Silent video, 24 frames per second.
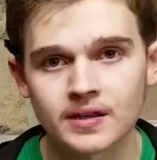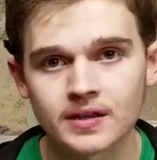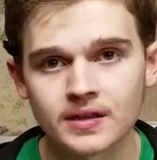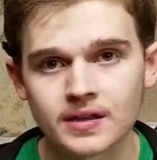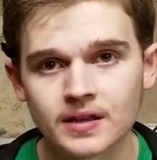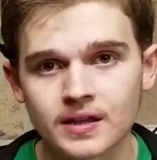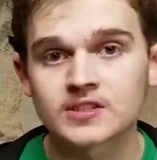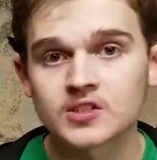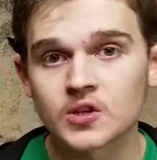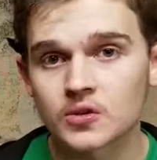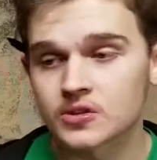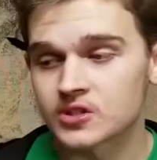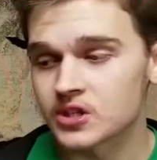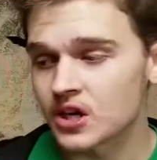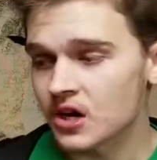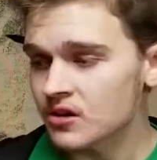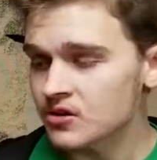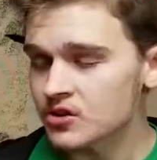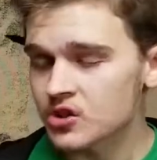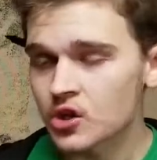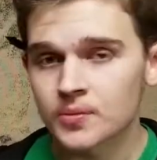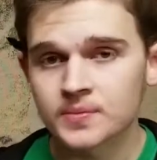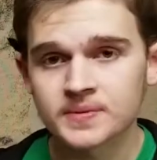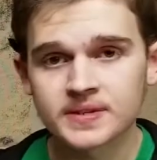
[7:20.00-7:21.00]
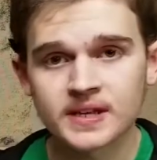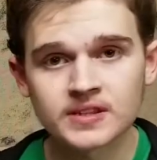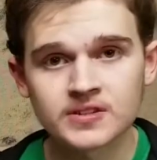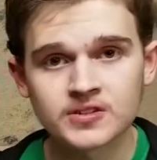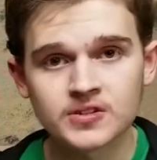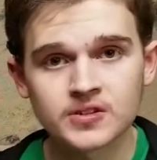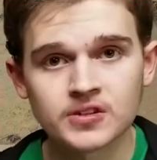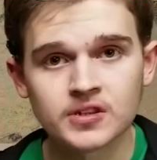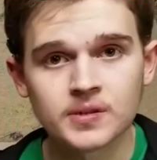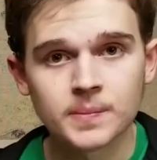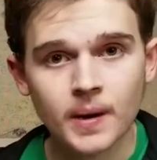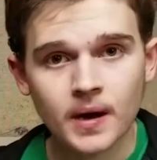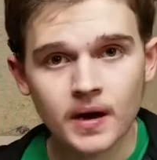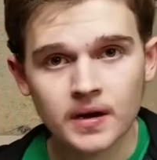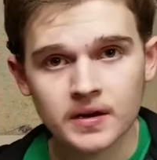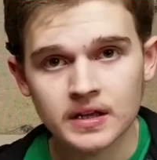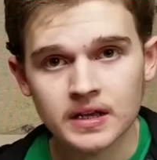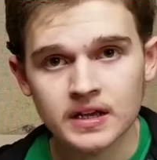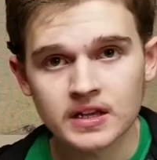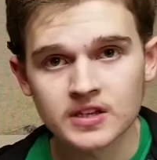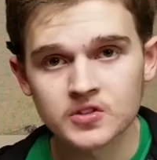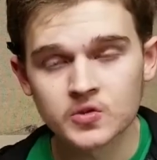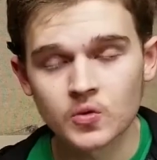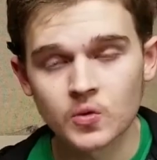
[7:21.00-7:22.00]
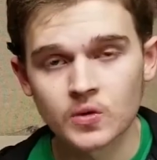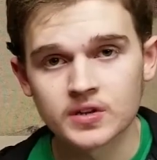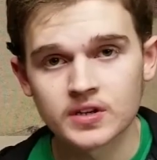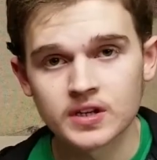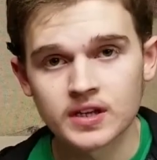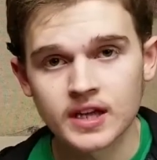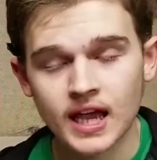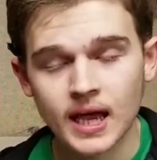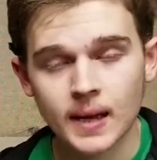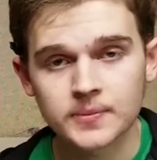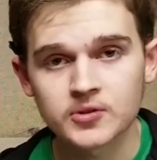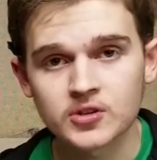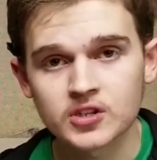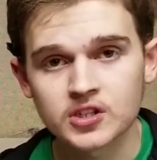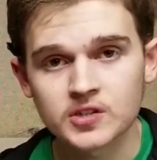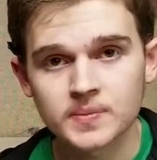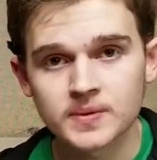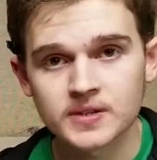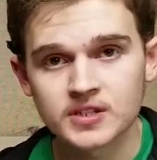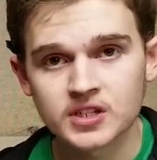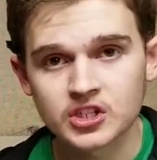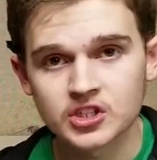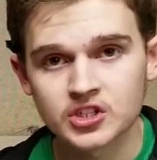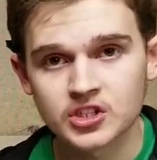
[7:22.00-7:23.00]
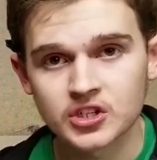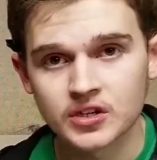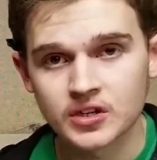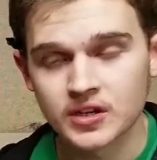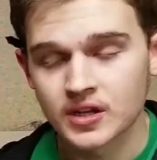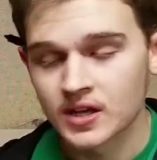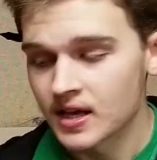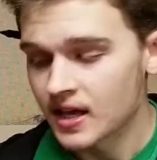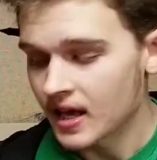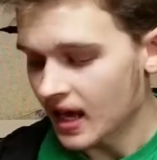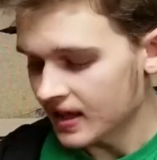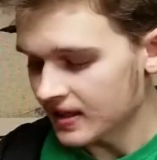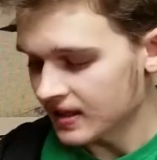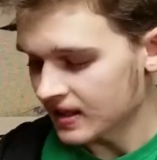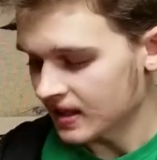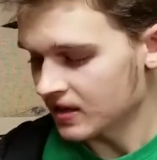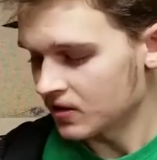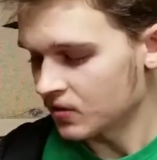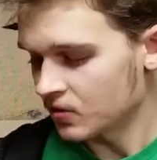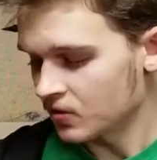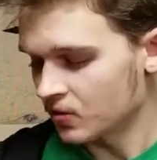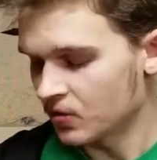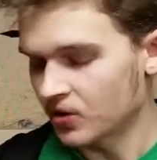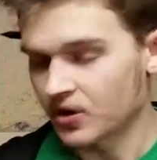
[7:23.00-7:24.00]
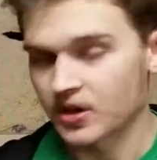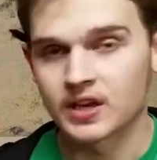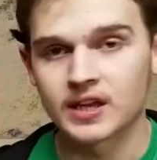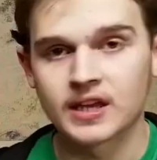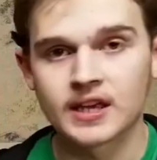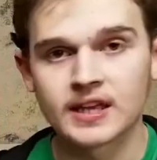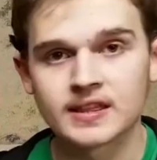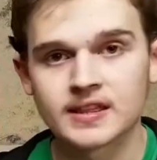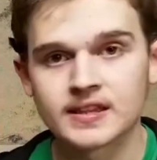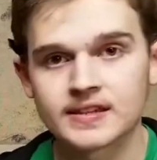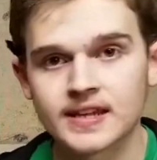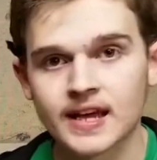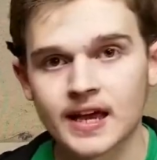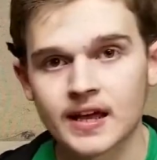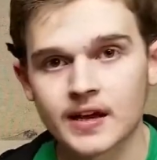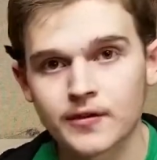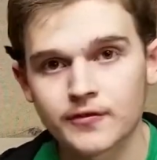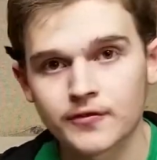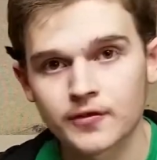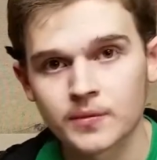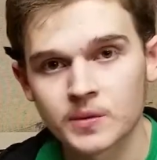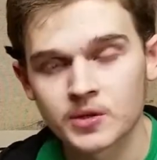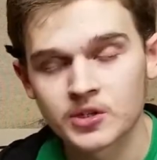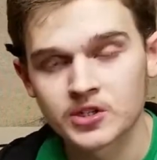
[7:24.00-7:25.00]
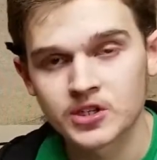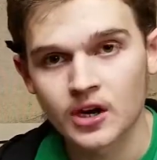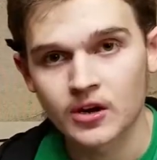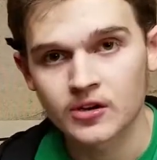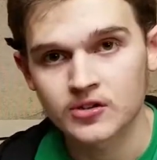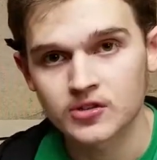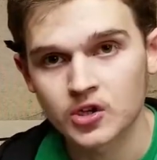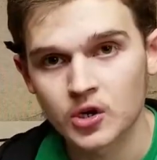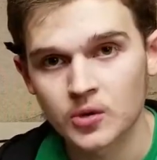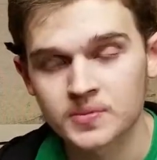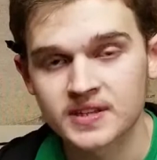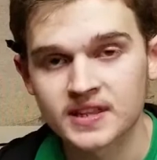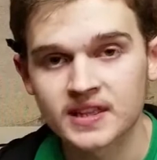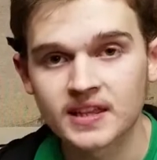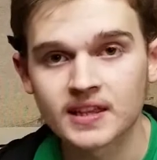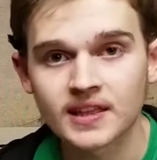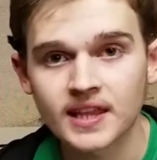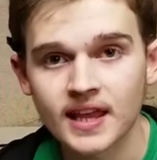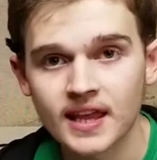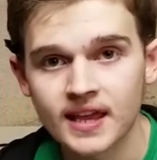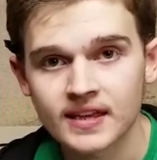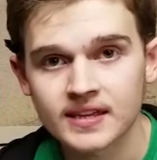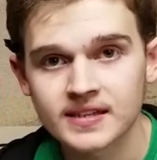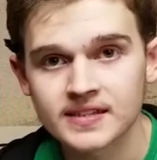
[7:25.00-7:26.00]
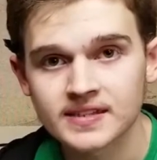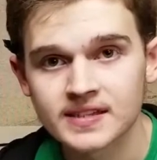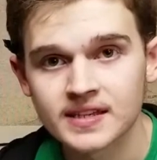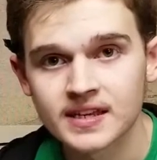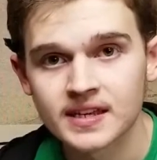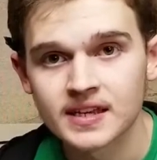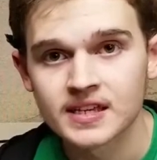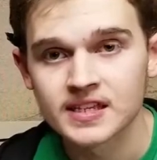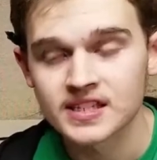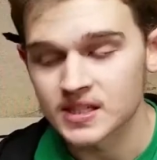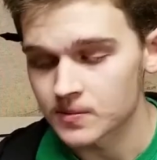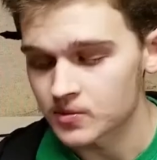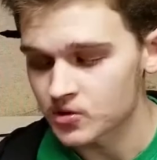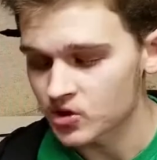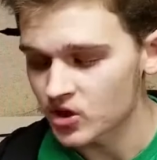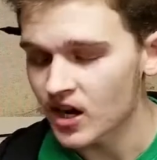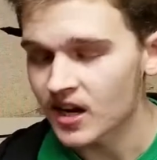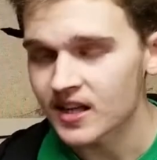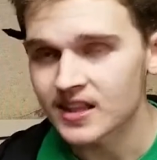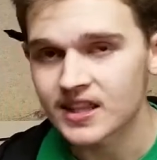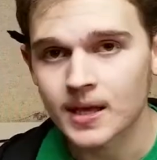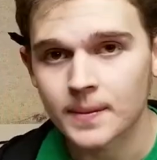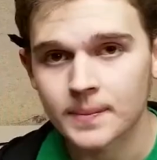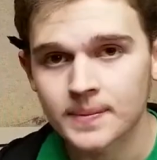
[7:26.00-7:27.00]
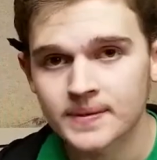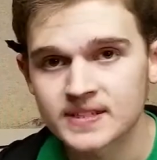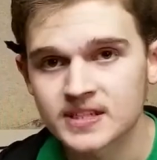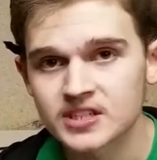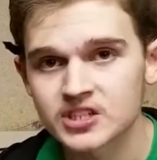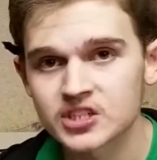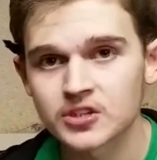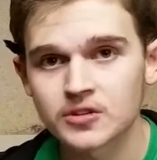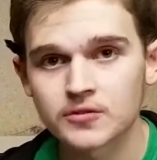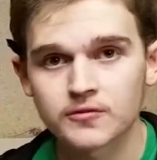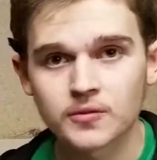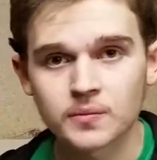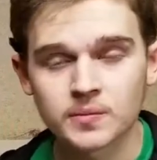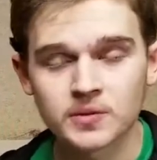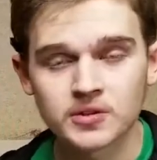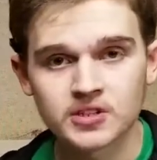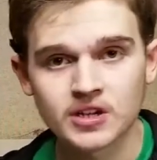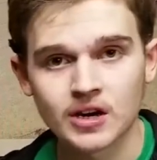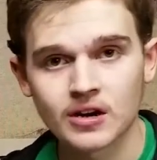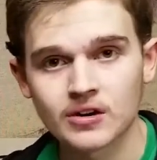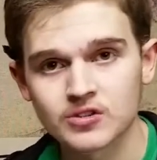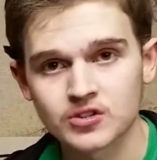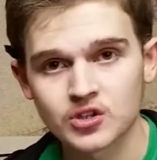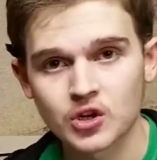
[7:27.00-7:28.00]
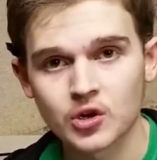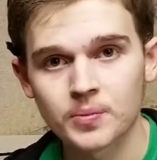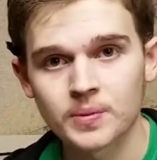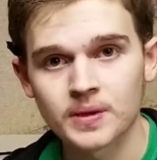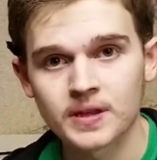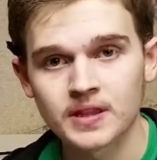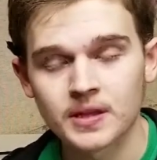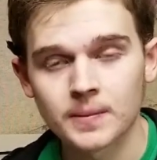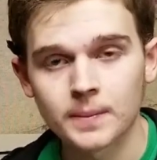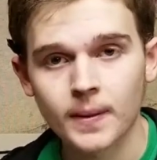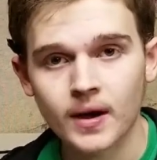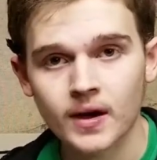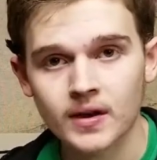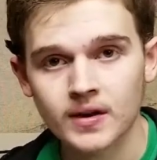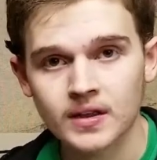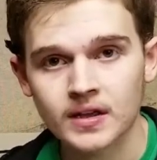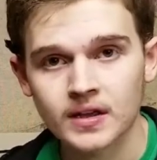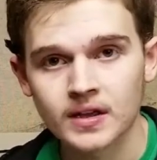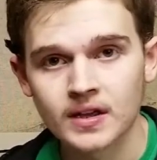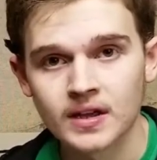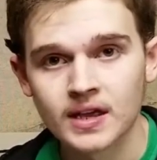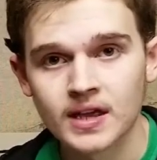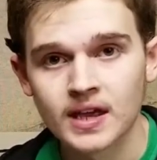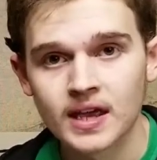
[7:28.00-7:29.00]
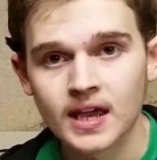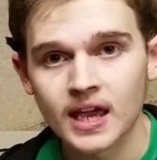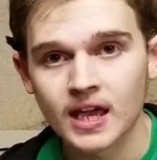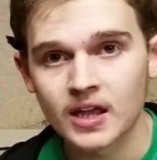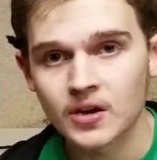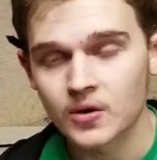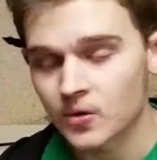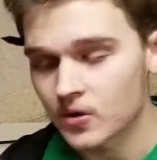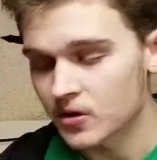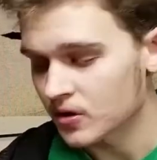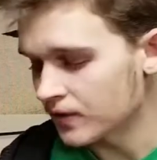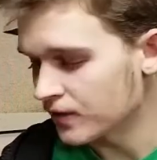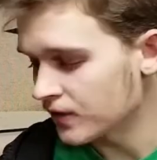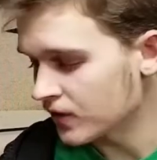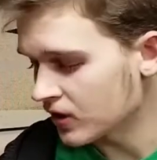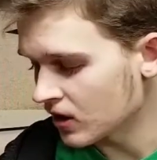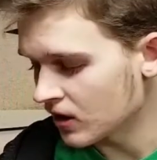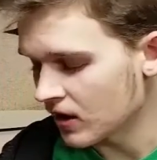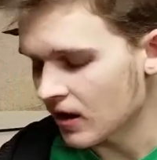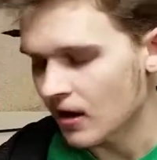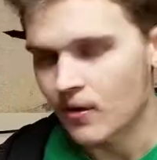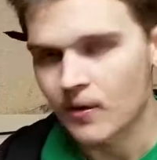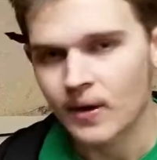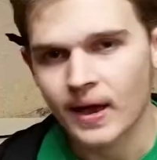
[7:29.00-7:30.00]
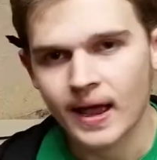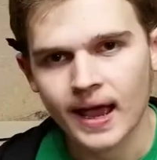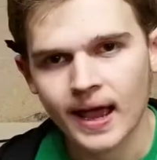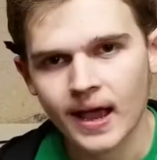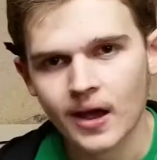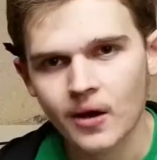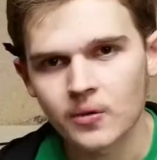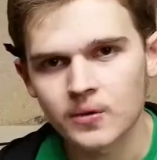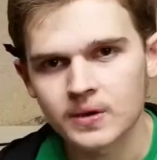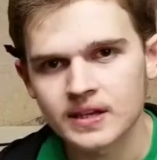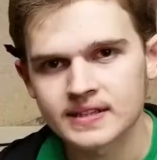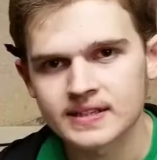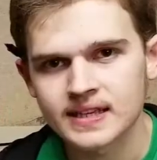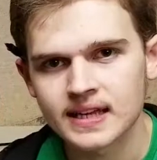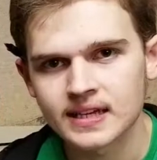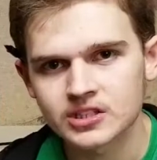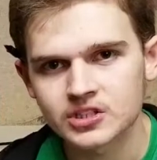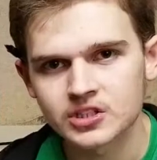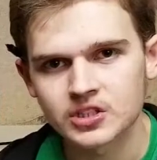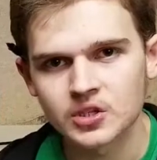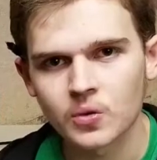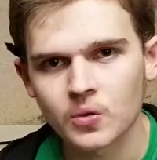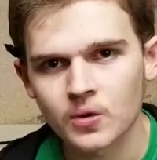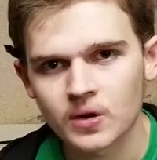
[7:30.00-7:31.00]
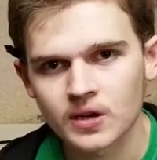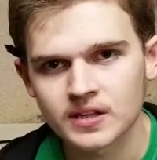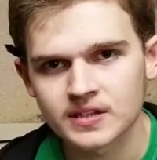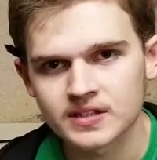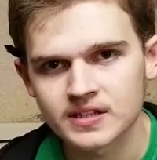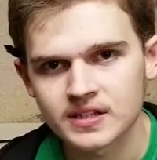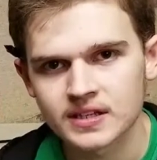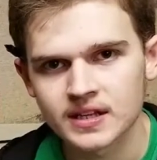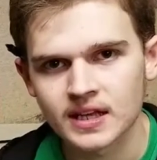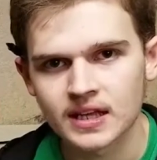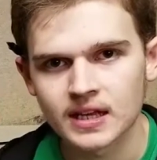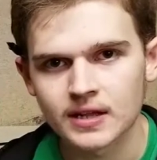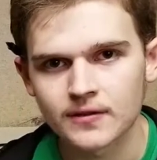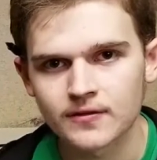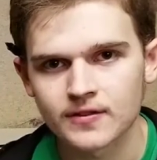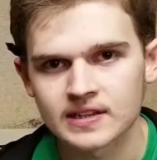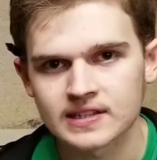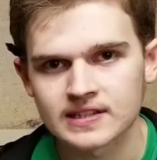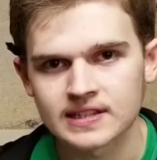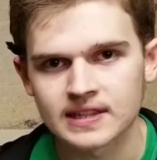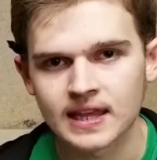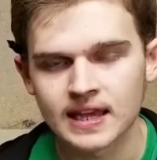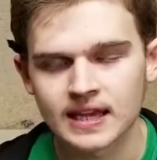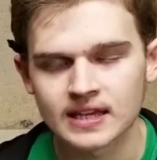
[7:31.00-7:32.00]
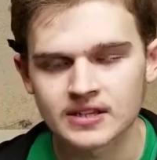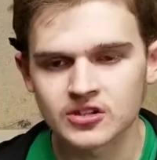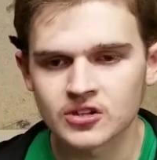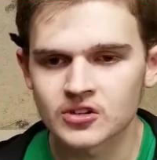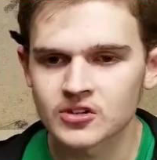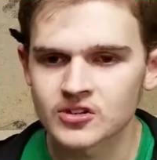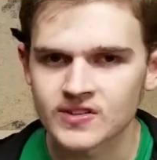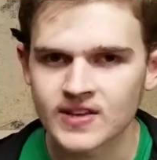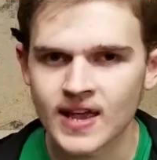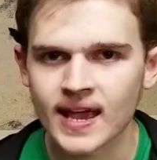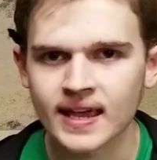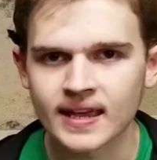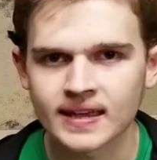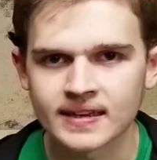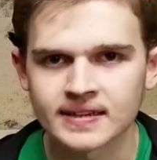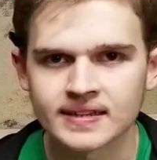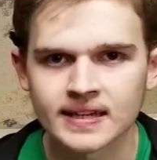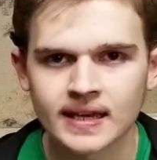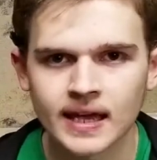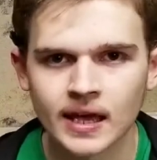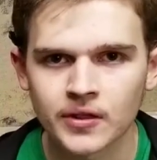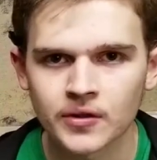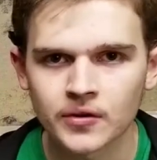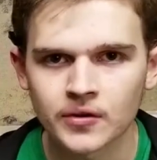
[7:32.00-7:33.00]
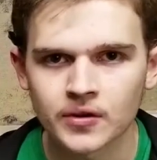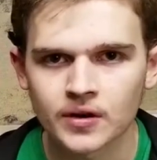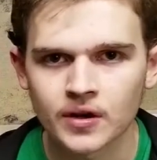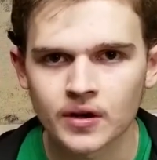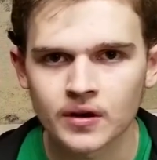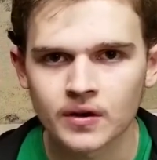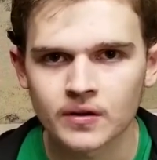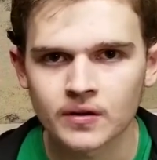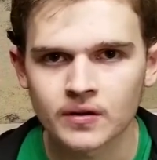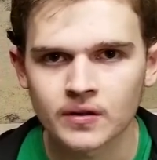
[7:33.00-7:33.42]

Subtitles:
So the gyroscope sensor in the body is going to capture its position, and then we're going to get the data from the gyroscopes in the legs, subtract that position from the gyroscope in the body in order to figure out how he's actually oriented and if his legs are sagging together at all.